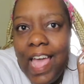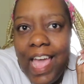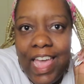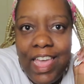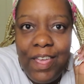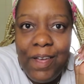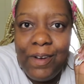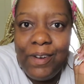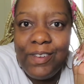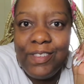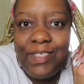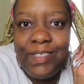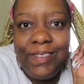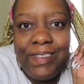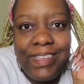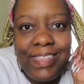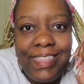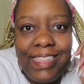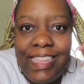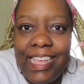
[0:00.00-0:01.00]
hey y'all so
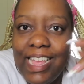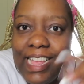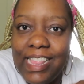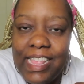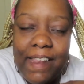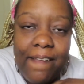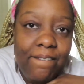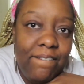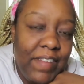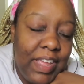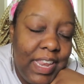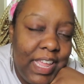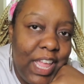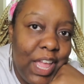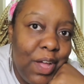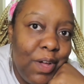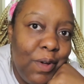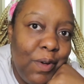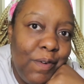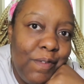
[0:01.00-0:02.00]
this is the end of the
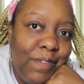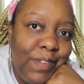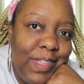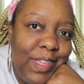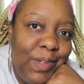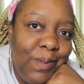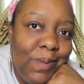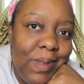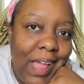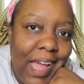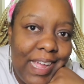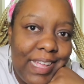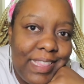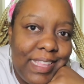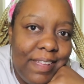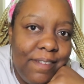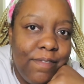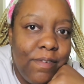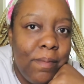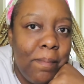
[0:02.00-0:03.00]
video hopefully you liked
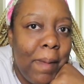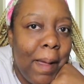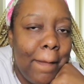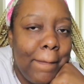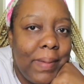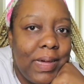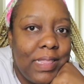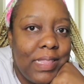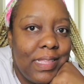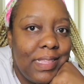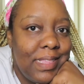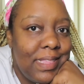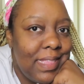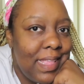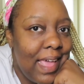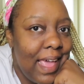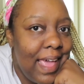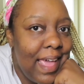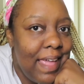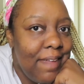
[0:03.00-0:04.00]
it from my mother's
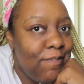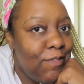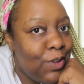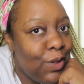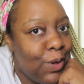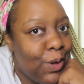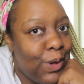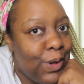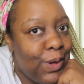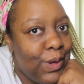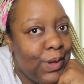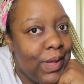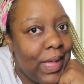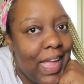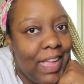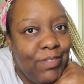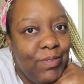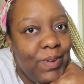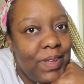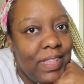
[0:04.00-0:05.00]
day vlog
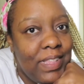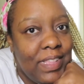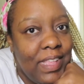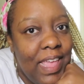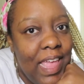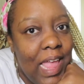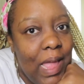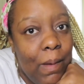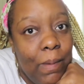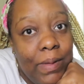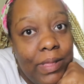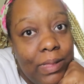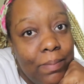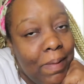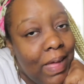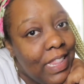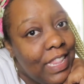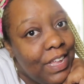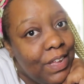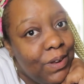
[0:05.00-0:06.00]
as you can see it was
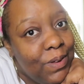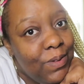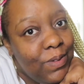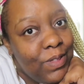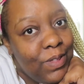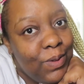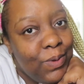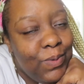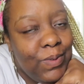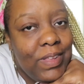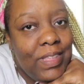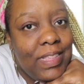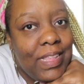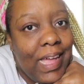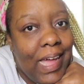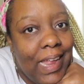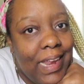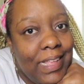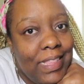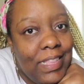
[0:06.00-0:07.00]
my littles who
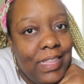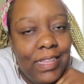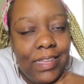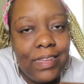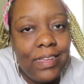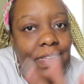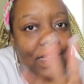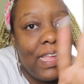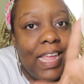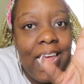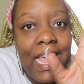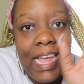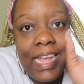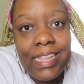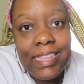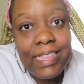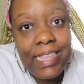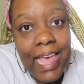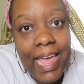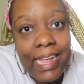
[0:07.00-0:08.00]
decided to
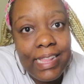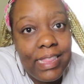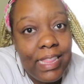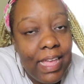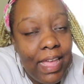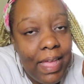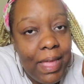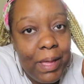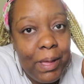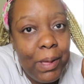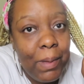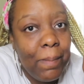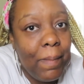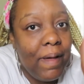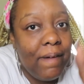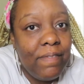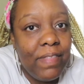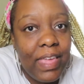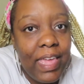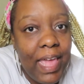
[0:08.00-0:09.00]
take the helm
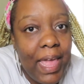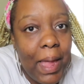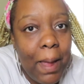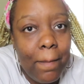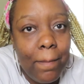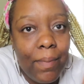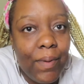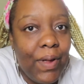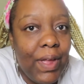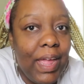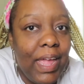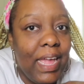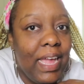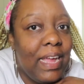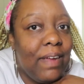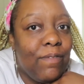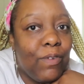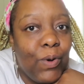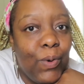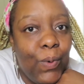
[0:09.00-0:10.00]
of the camera
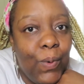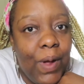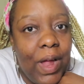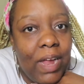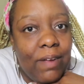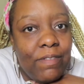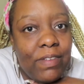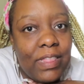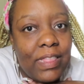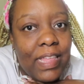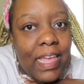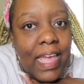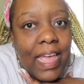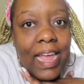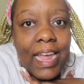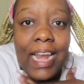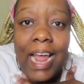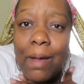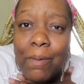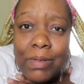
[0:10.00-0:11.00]
and record everything
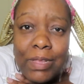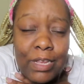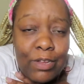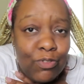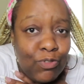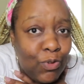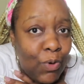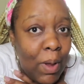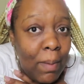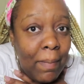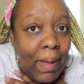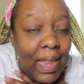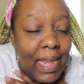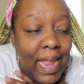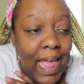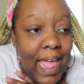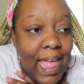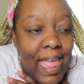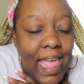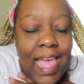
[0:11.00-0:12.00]
and i was enjoying my
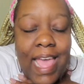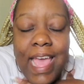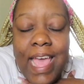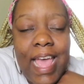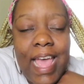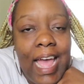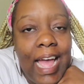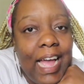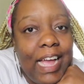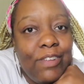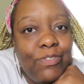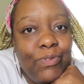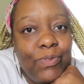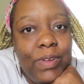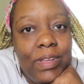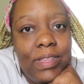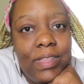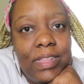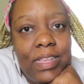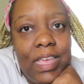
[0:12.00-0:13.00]
day as you
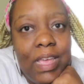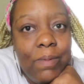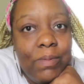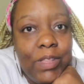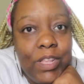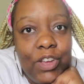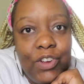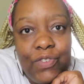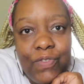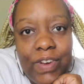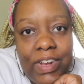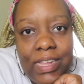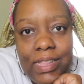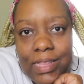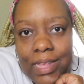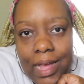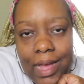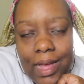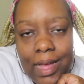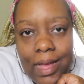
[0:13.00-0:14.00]
can see it was a great
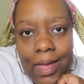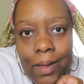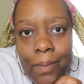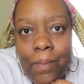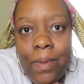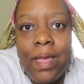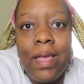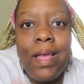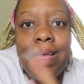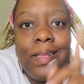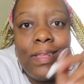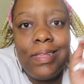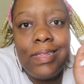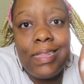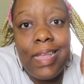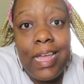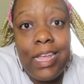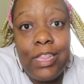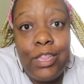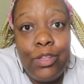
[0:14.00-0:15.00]
time
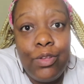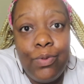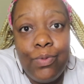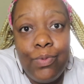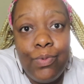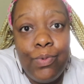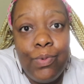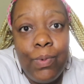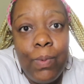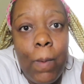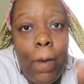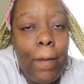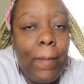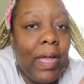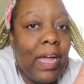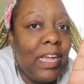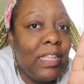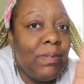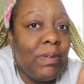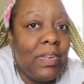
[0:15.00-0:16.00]
stay tuned
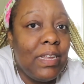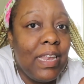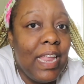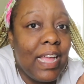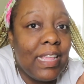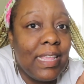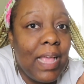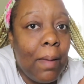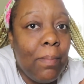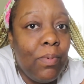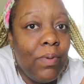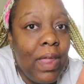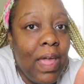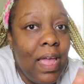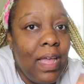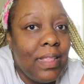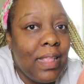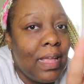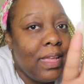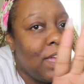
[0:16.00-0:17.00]
because in the next couple
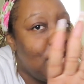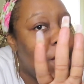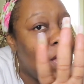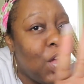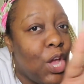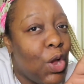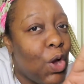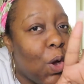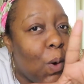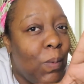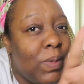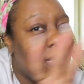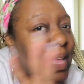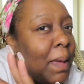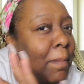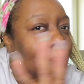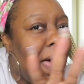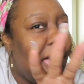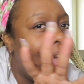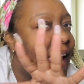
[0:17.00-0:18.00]
days your girl was
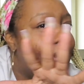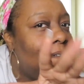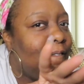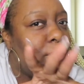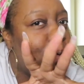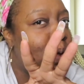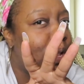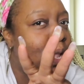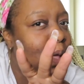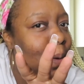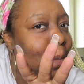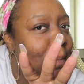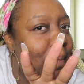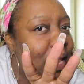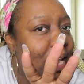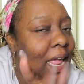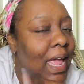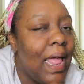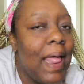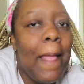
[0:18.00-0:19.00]
A for a little
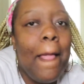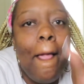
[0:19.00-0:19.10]
minute